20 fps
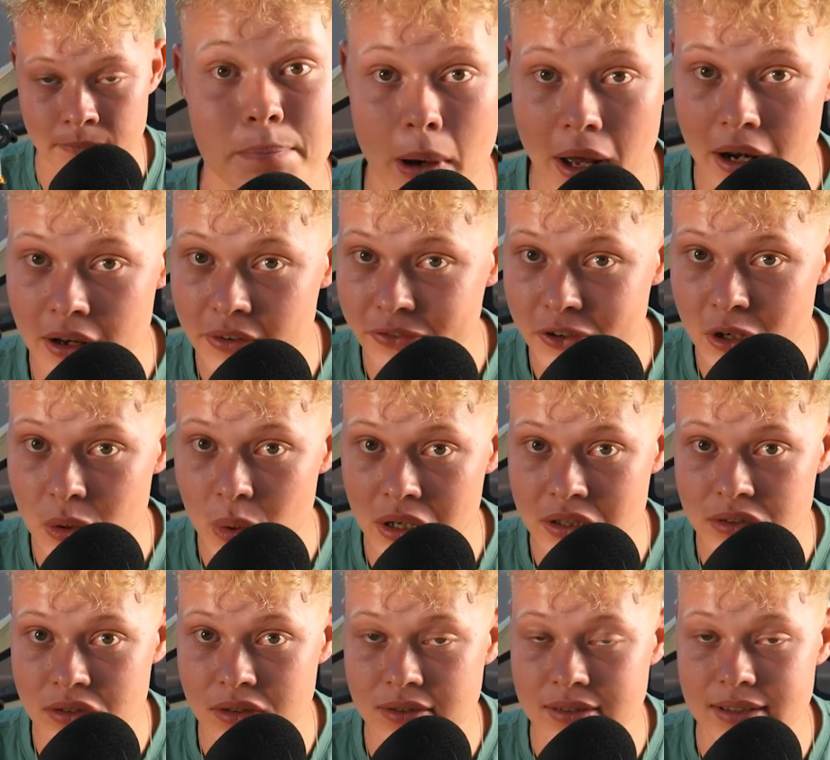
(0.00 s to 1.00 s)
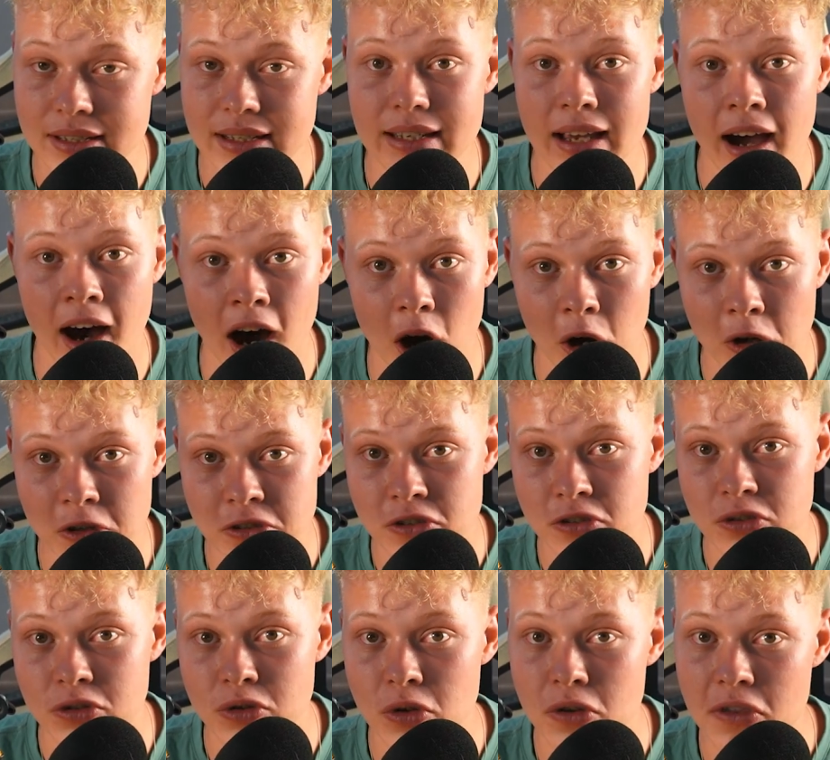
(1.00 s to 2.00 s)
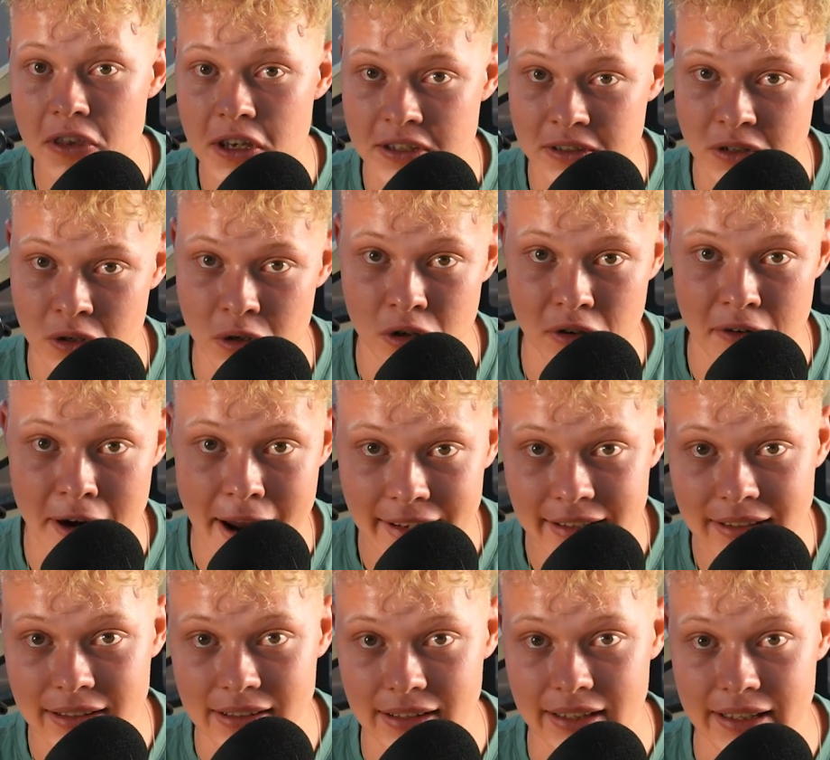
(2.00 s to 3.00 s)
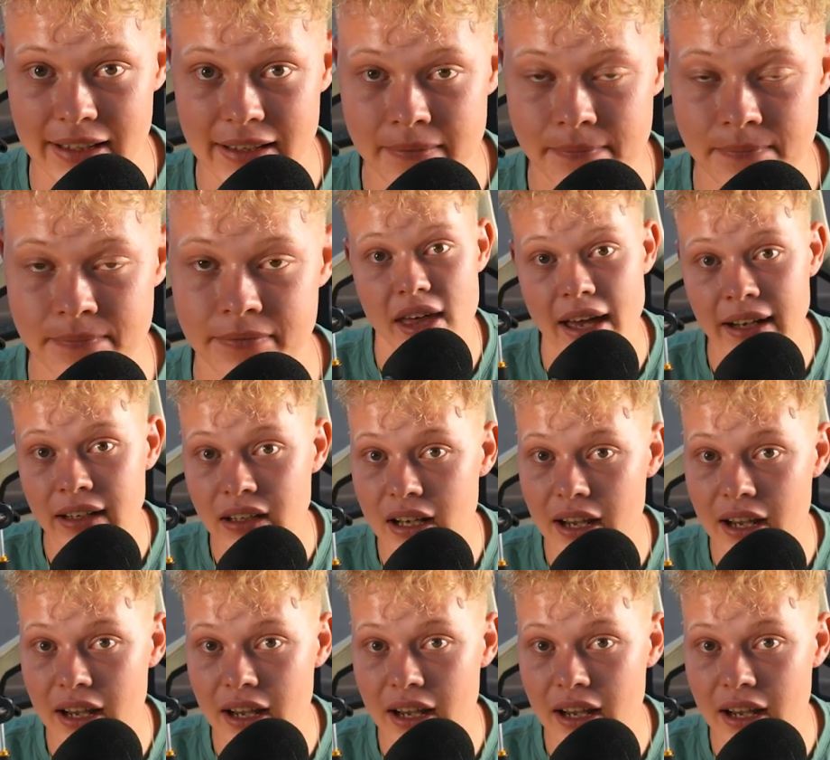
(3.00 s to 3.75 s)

But if you want to see how to do this correctly, then